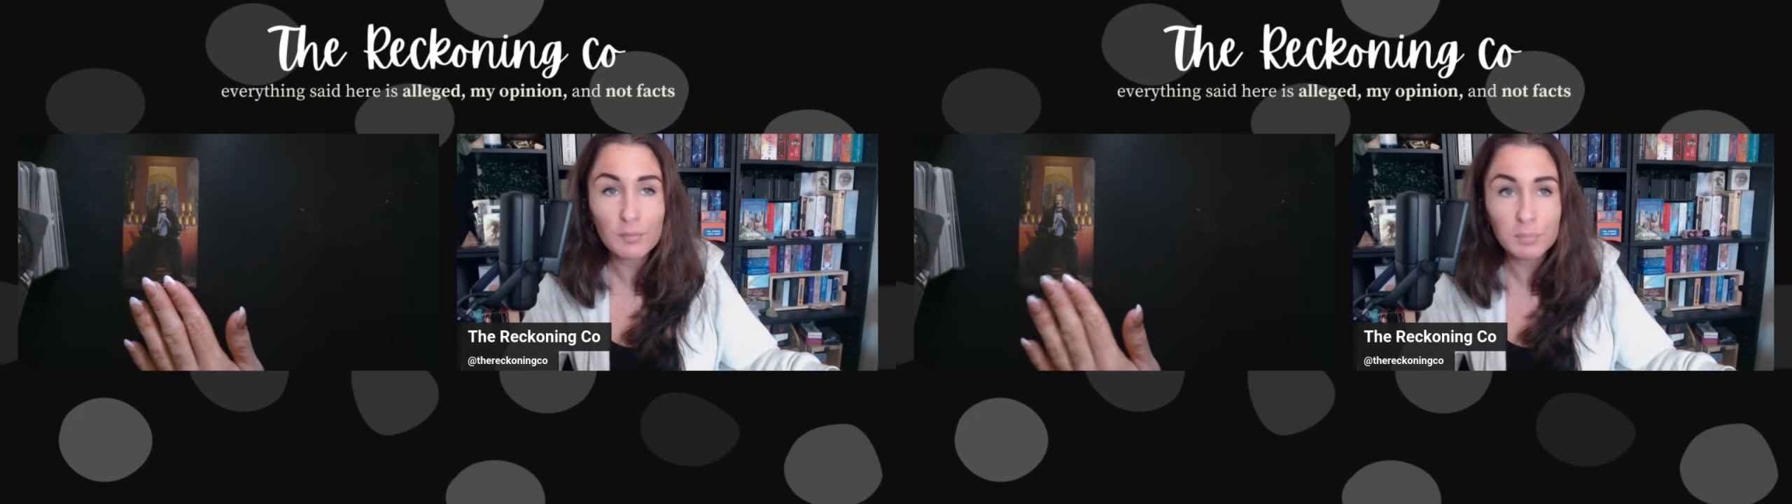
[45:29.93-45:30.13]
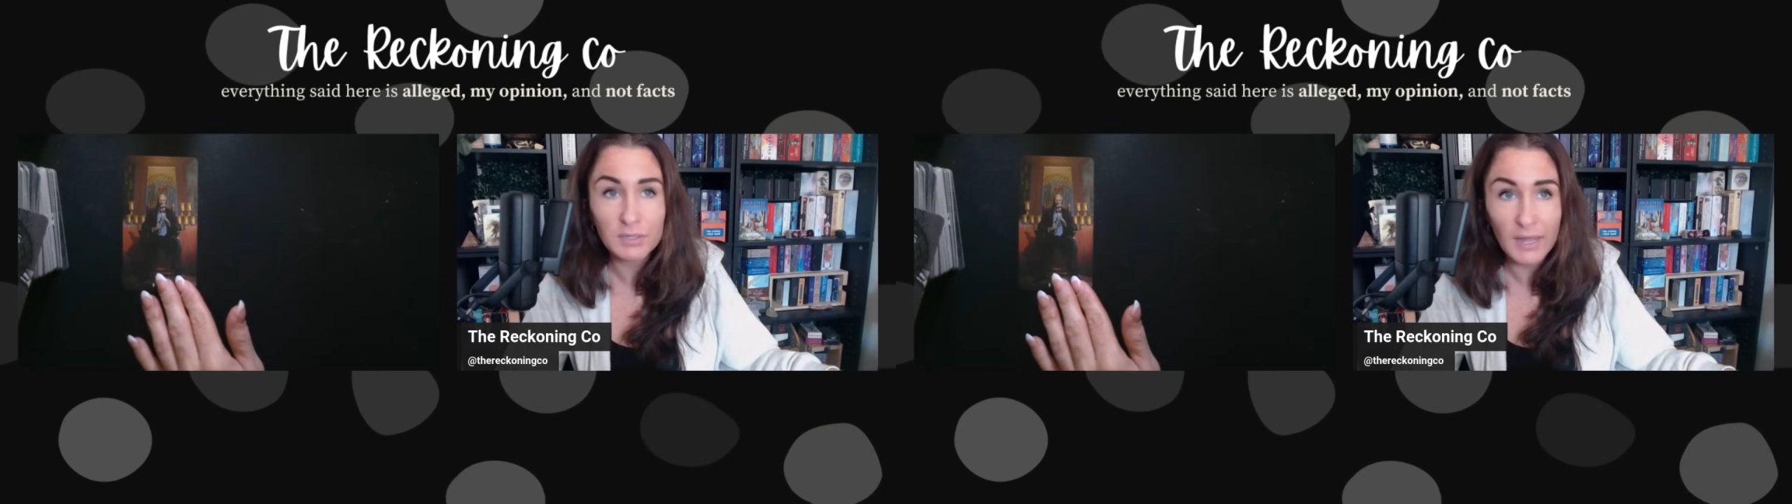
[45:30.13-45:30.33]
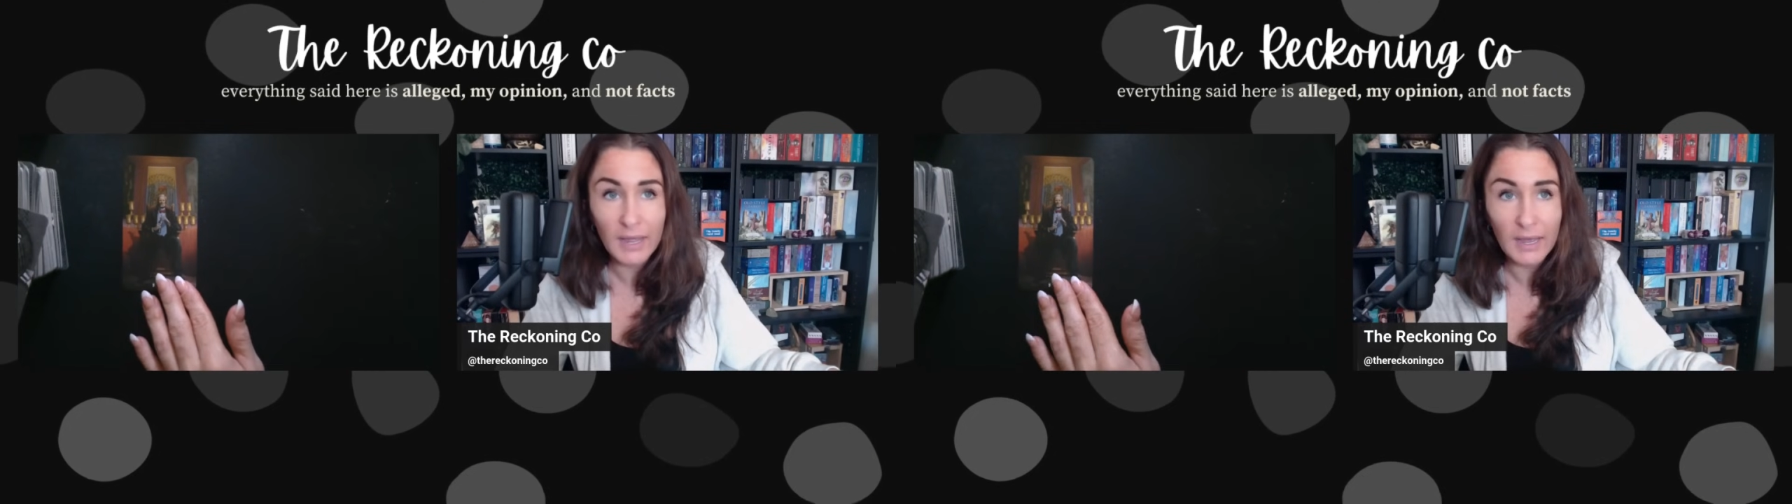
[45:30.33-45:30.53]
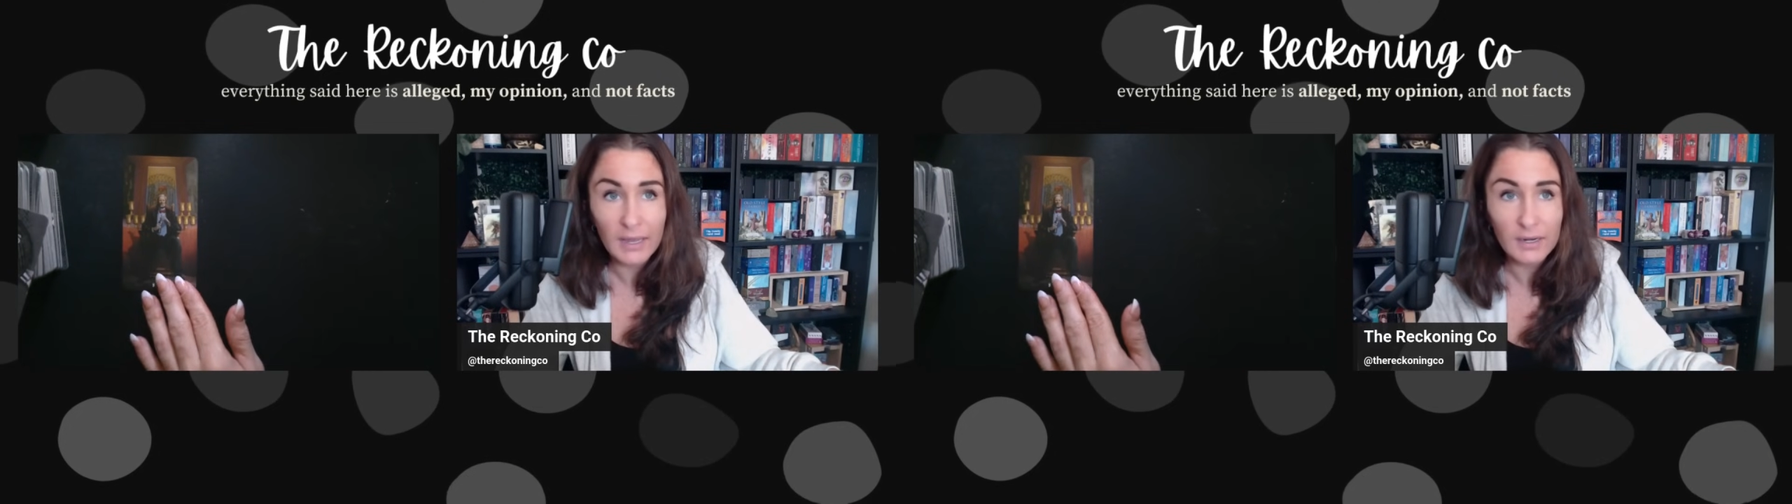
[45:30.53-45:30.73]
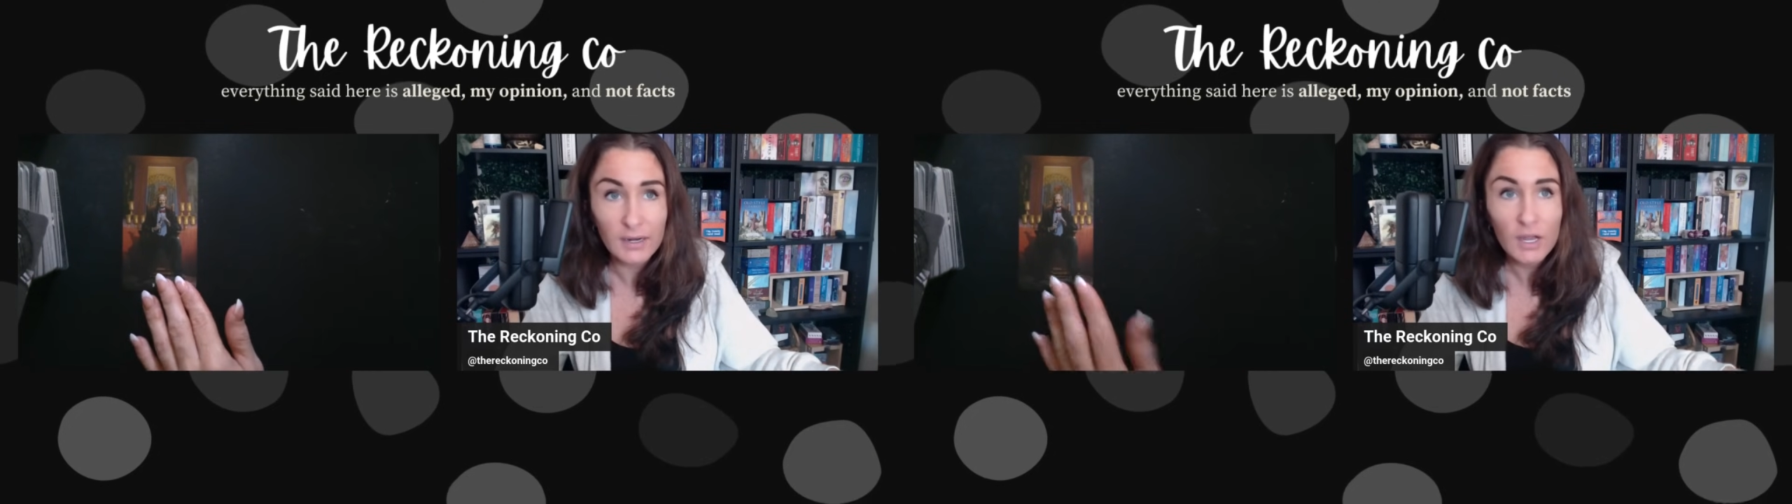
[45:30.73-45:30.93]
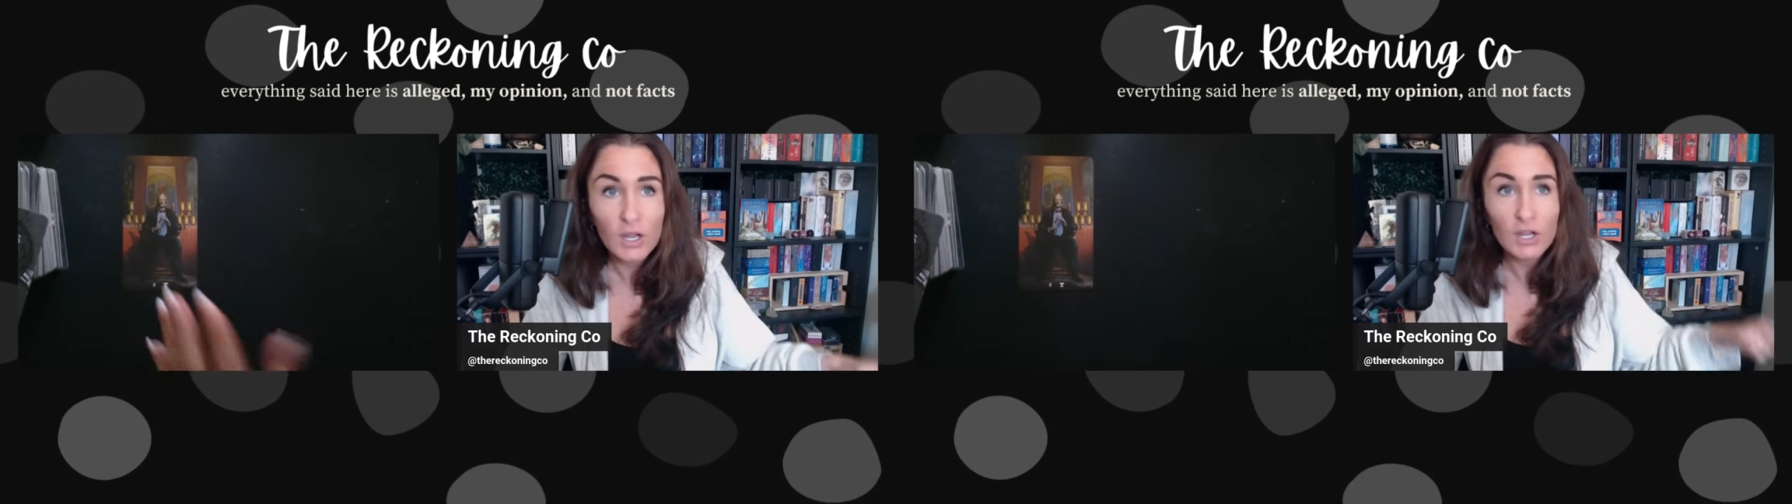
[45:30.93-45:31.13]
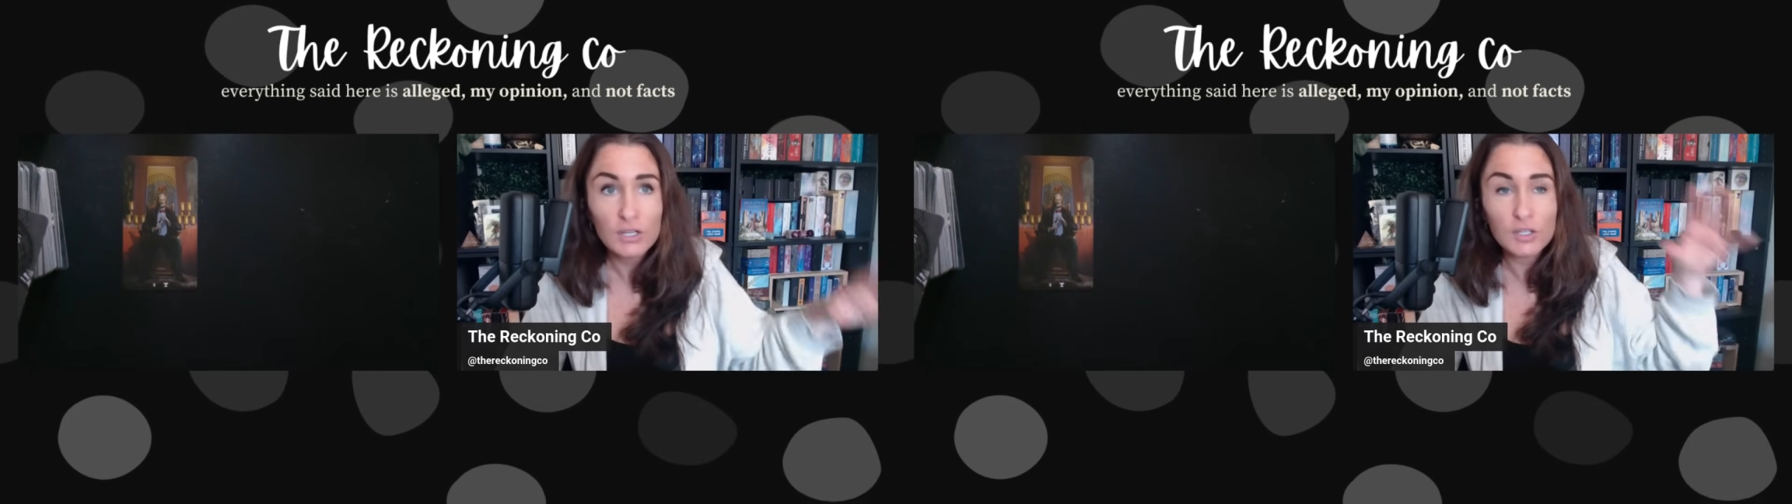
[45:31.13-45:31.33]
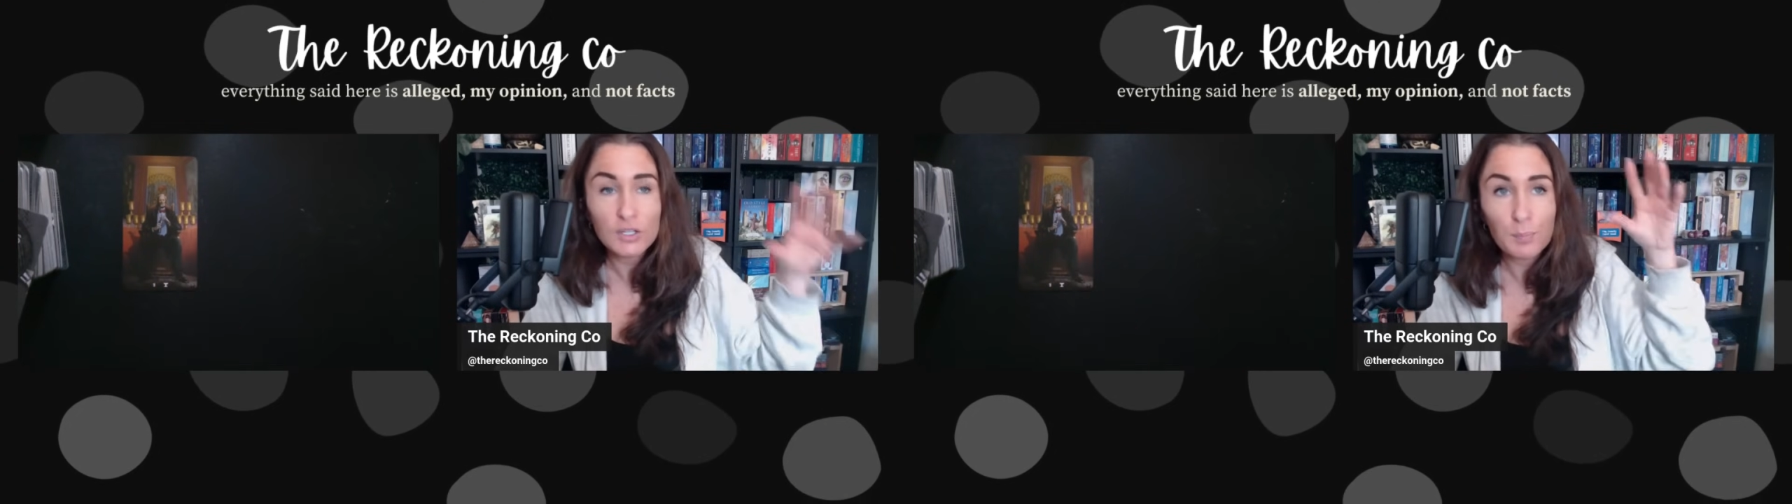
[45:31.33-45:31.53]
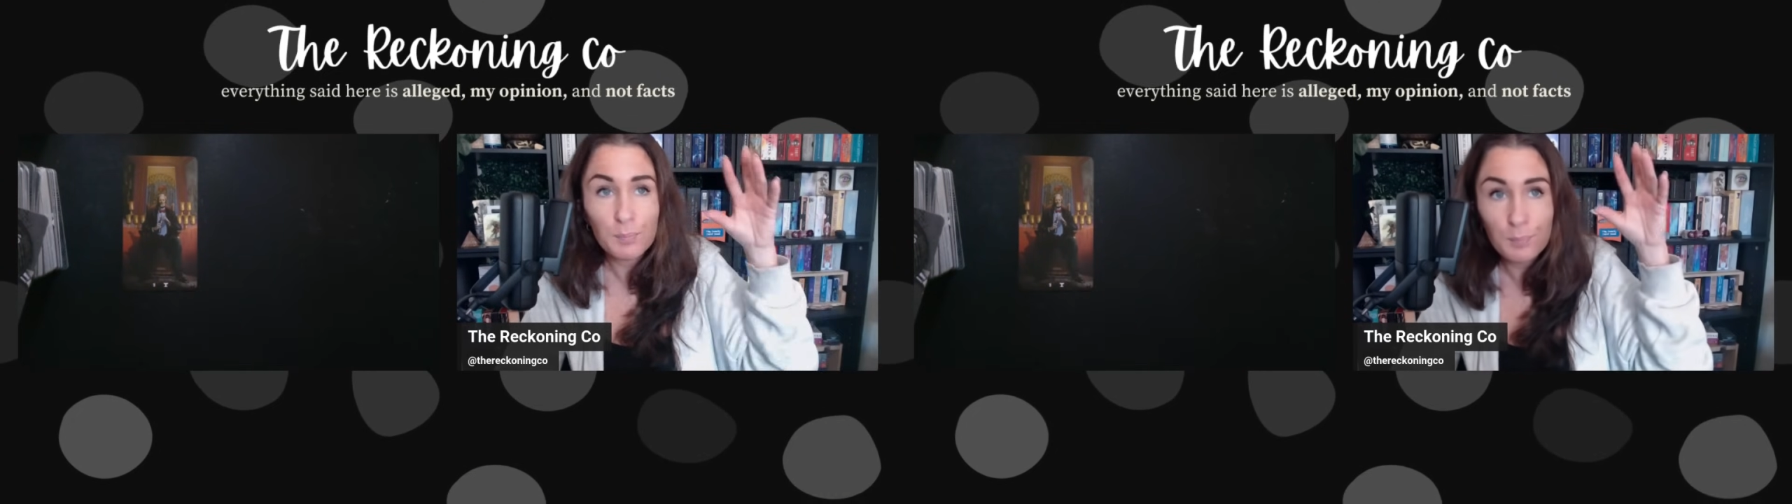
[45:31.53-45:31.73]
plan to